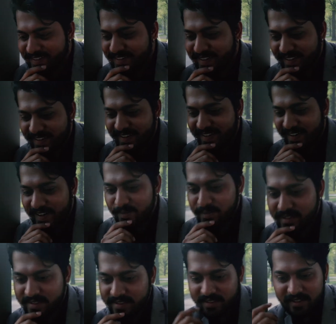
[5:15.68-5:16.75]
Yeah. I
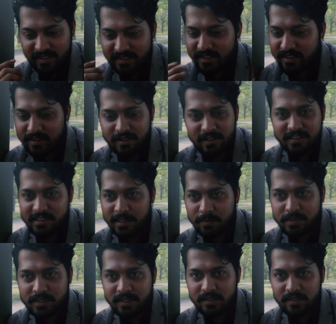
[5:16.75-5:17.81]
mean, either a
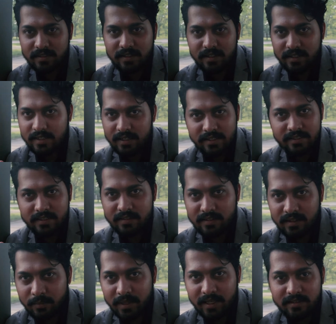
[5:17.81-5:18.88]
reception, in
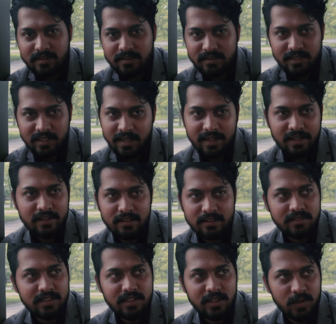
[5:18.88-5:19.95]
some cases directly a
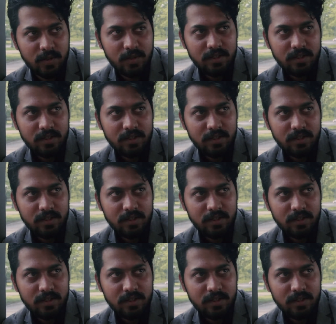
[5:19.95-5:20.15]
CEO.